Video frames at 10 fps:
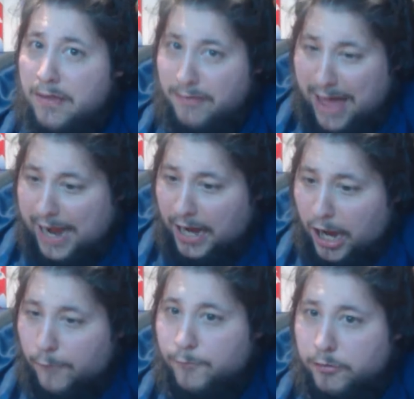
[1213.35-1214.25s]
That
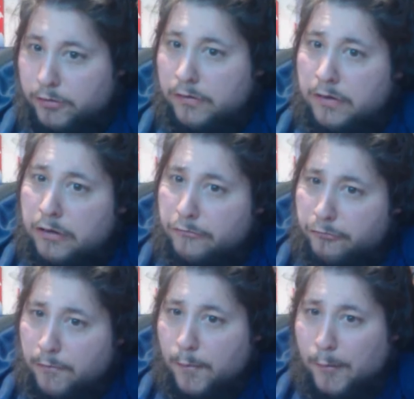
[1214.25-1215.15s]
comes
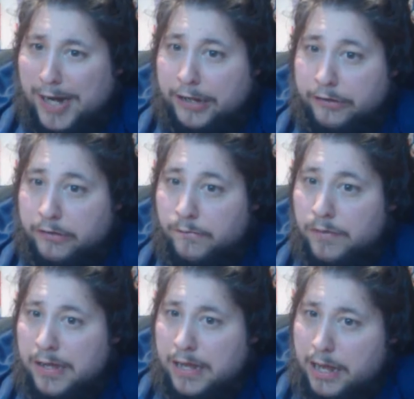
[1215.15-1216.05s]
from the wingers.
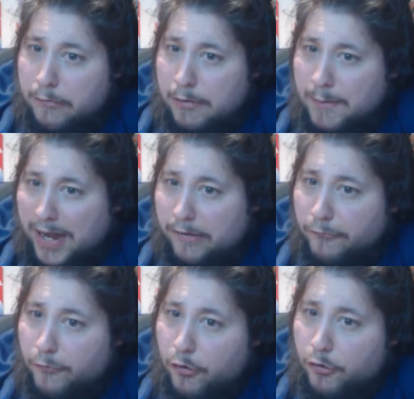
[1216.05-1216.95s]
If we're playing
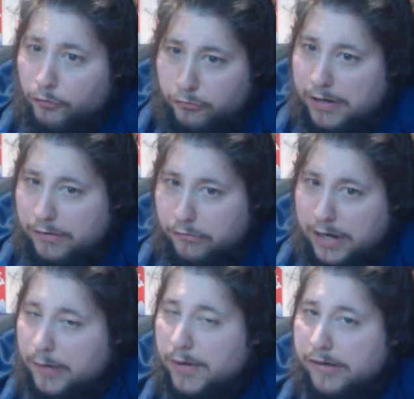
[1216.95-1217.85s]

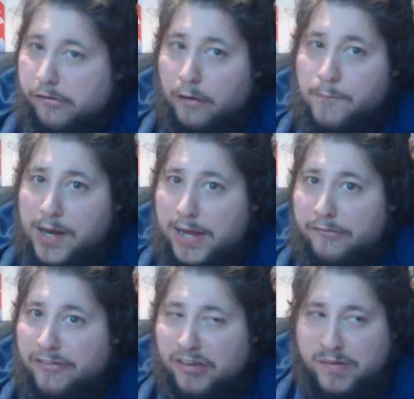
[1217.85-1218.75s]
4-3-3, which I
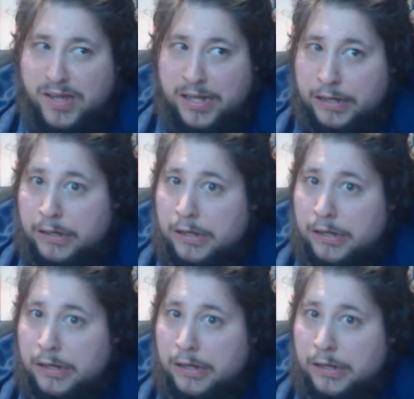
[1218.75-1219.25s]
believe is the